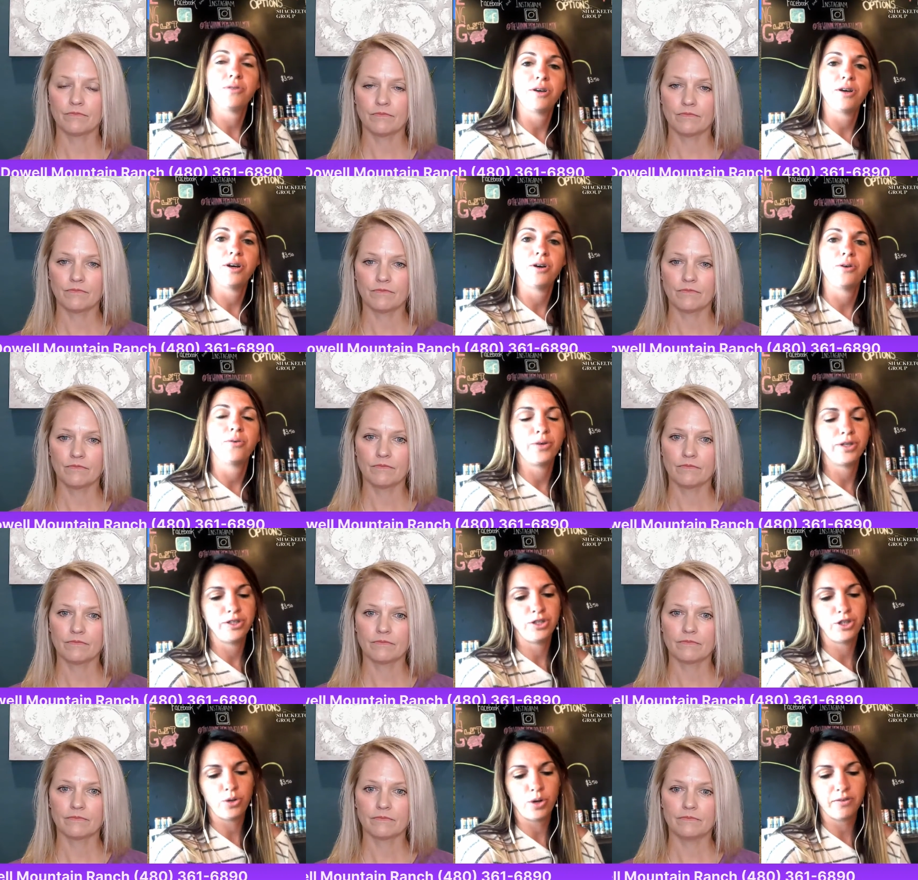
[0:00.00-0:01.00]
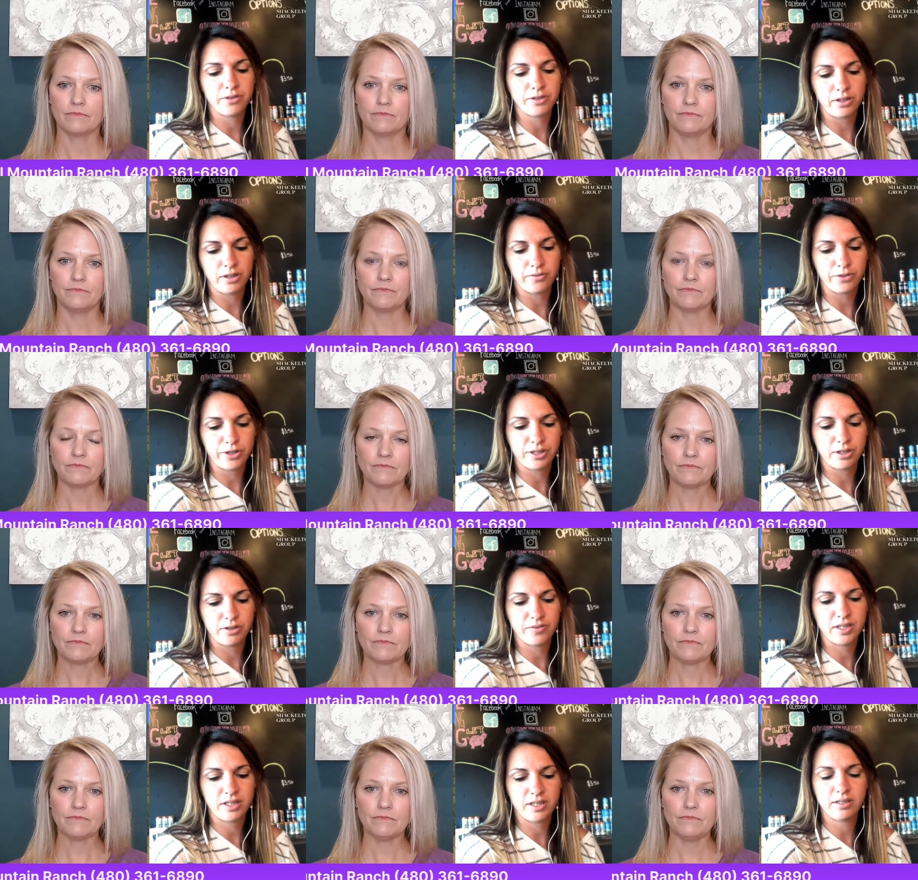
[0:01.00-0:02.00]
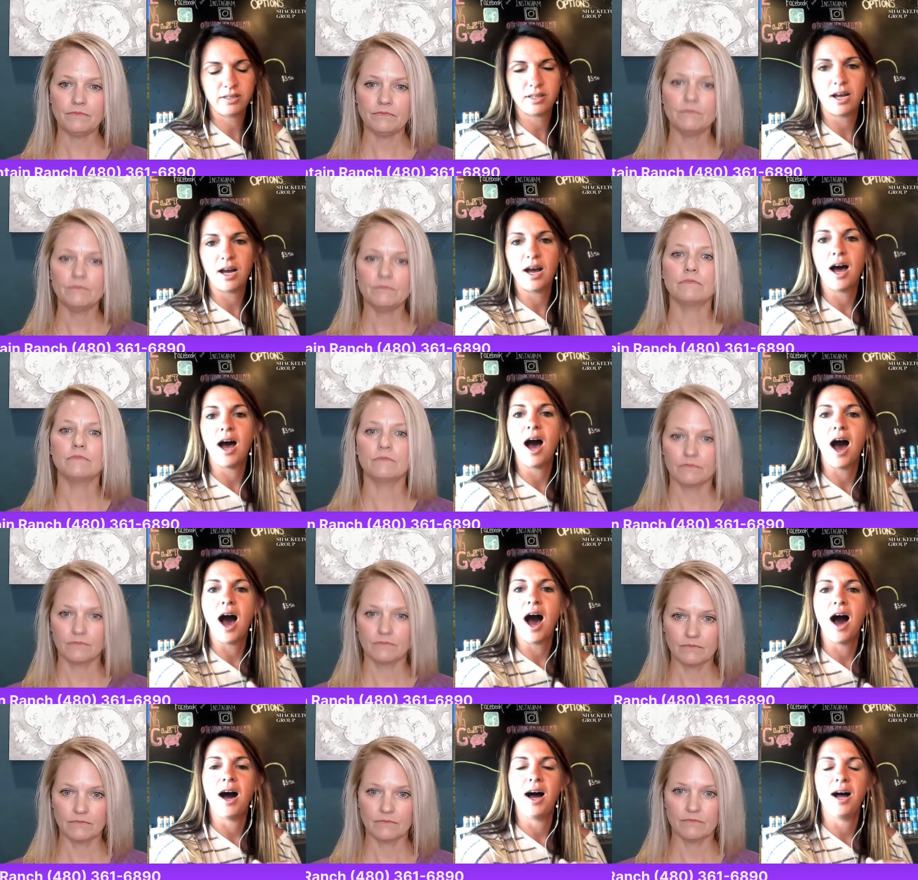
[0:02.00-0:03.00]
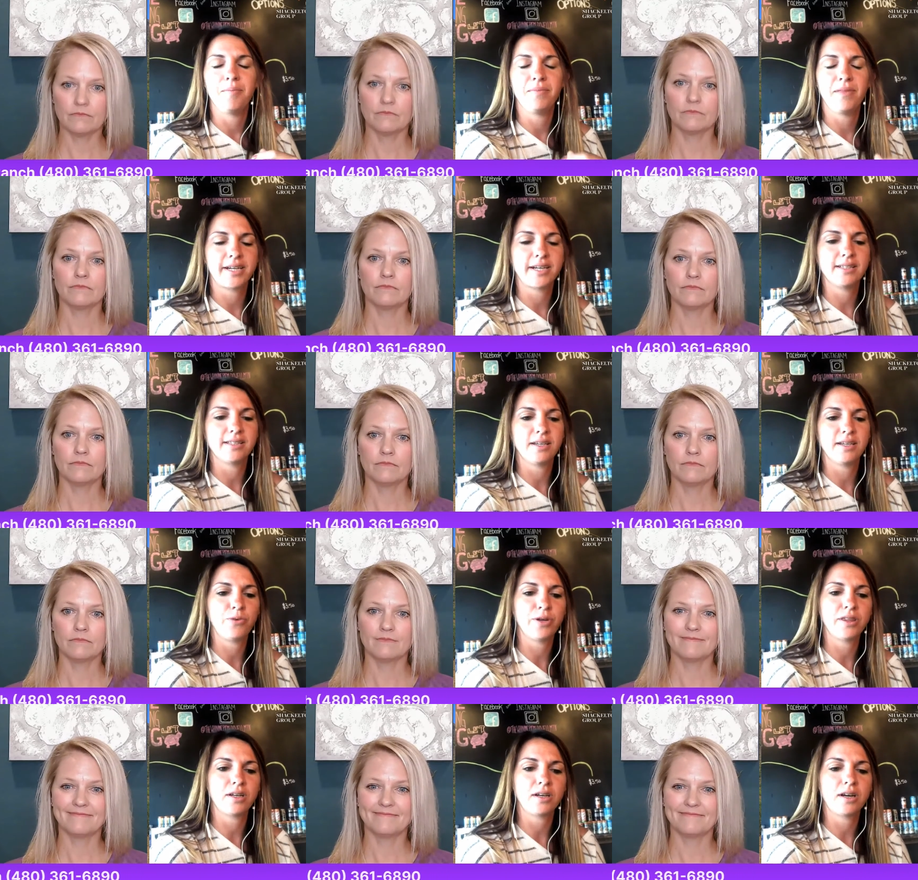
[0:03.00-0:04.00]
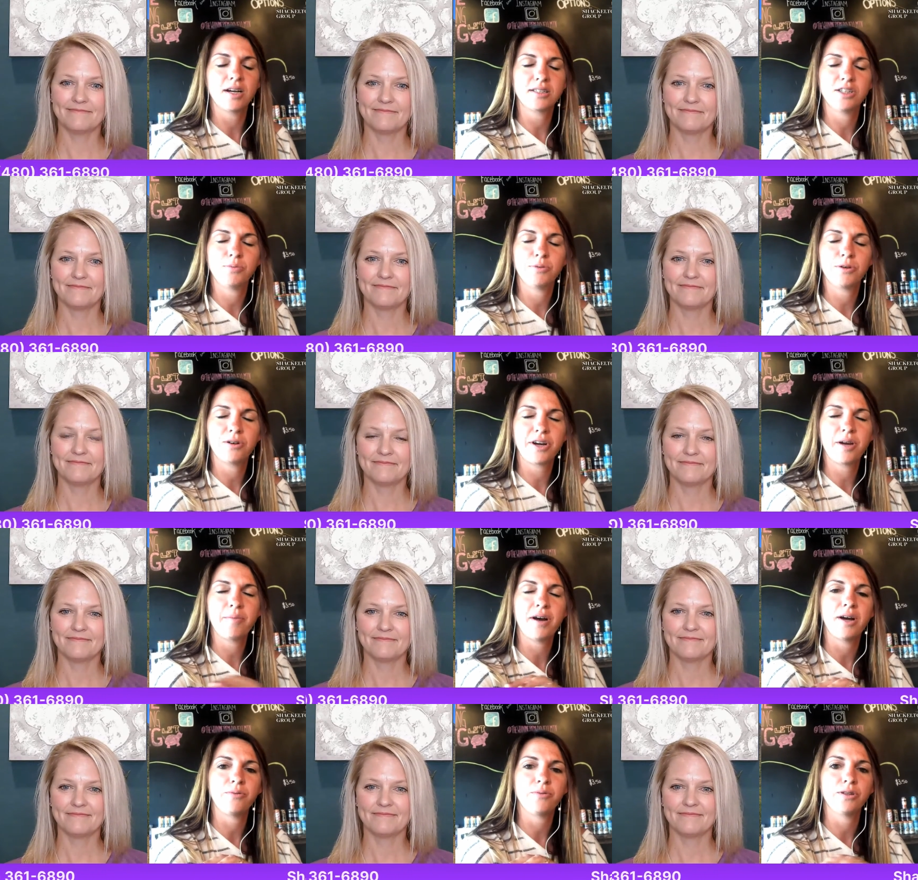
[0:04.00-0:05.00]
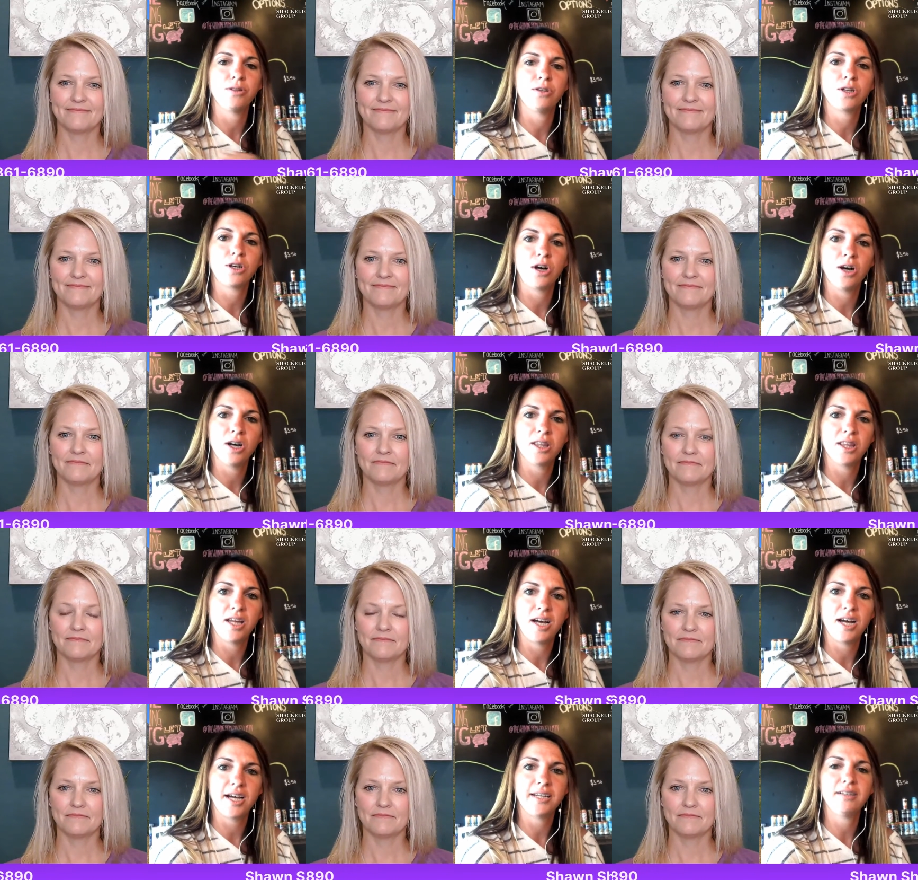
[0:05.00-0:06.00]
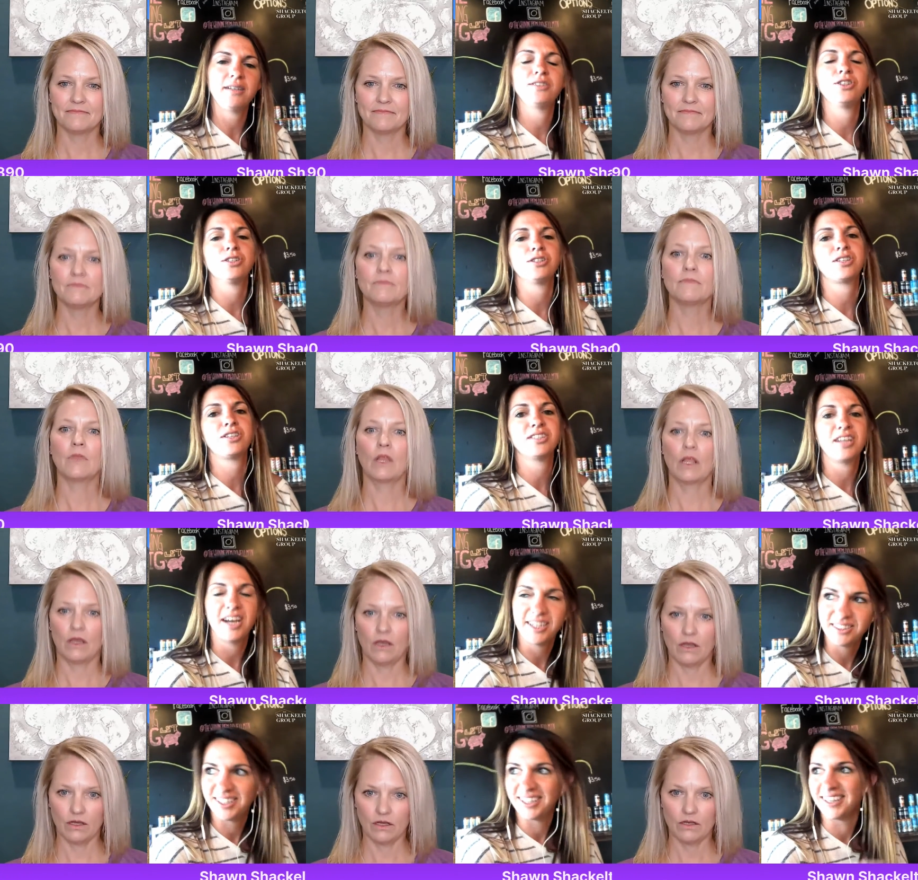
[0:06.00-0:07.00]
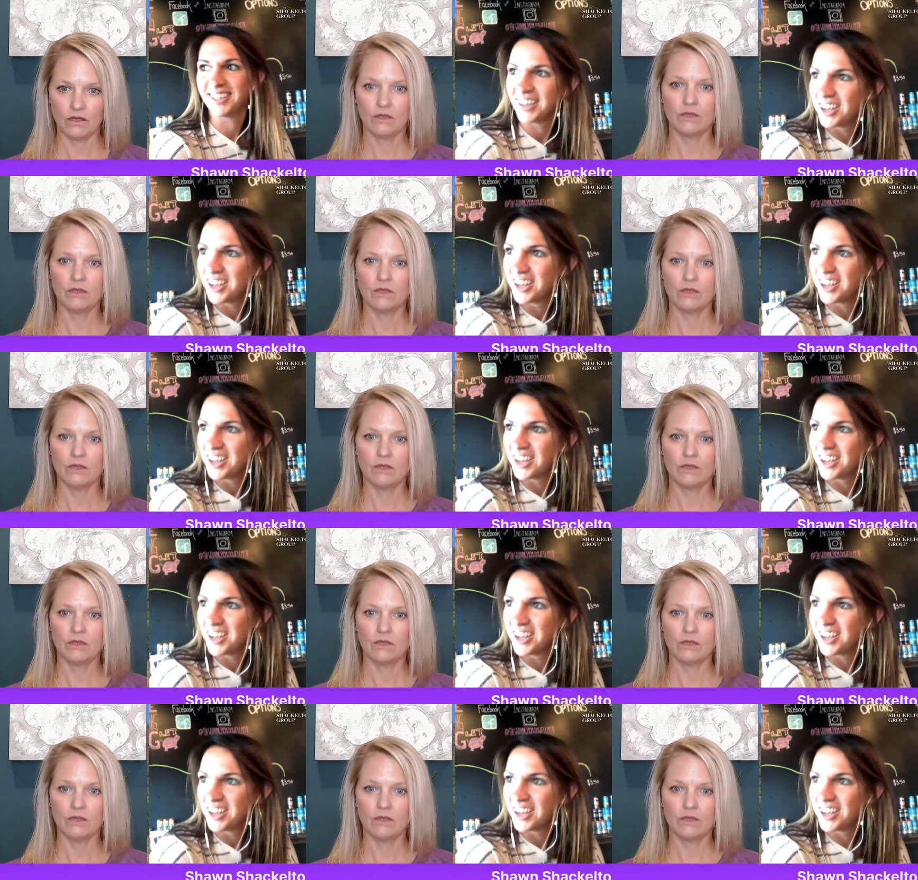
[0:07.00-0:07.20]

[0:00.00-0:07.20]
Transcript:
Speaker 1: though we do offer delivery services. Um, like I said, with the cocktail program, I would look online just because I just